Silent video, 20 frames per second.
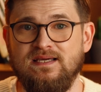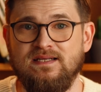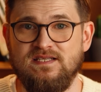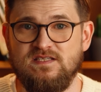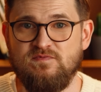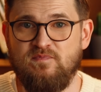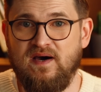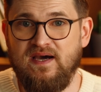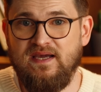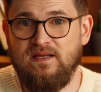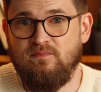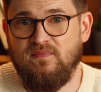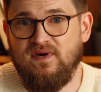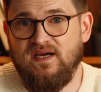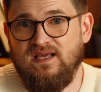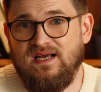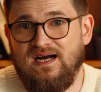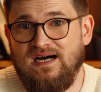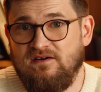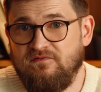Despite
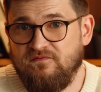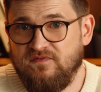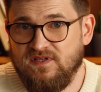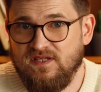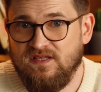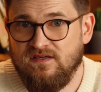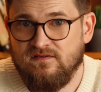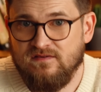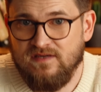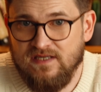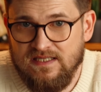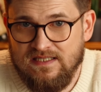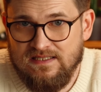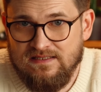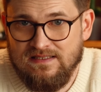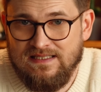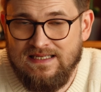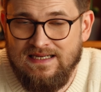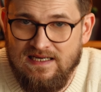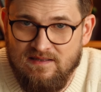my often
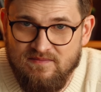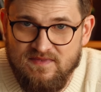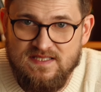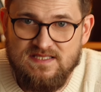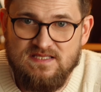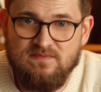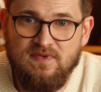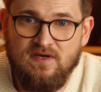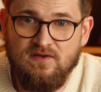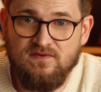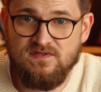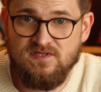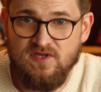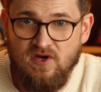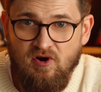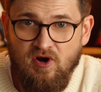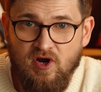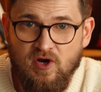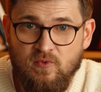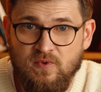critical comments about
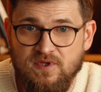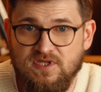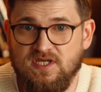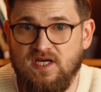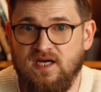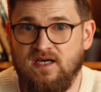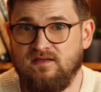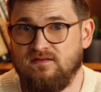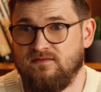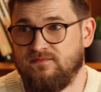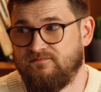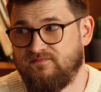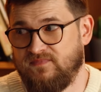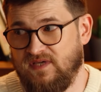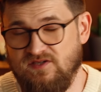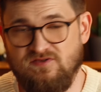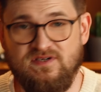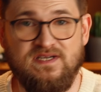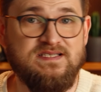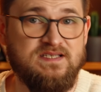Zoho, which I'll
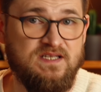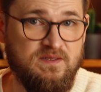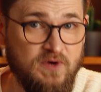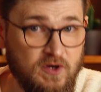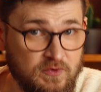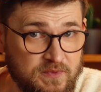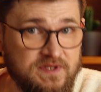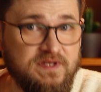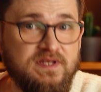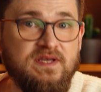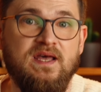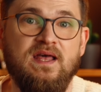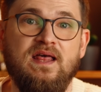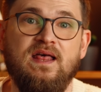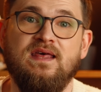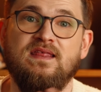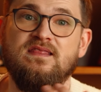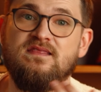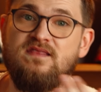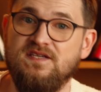address in a moment,
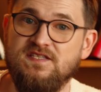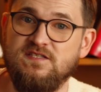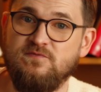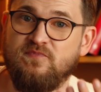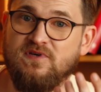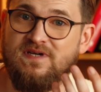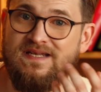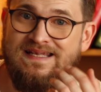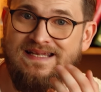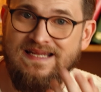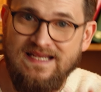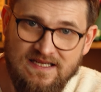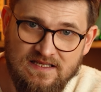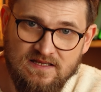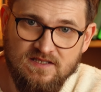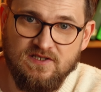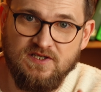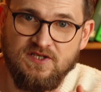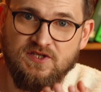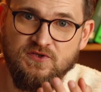this
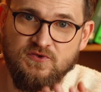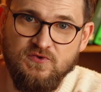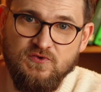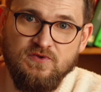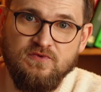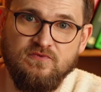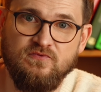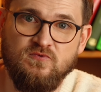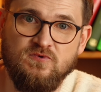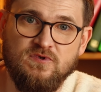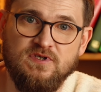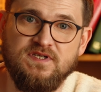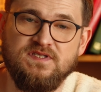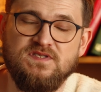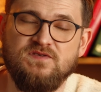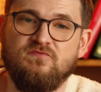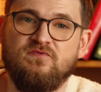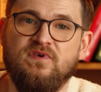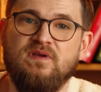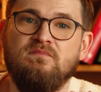particular tool
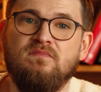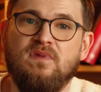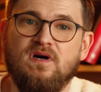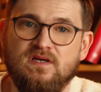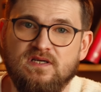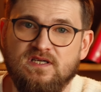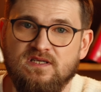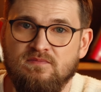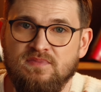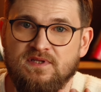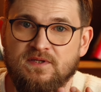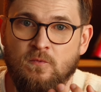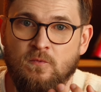works remarkably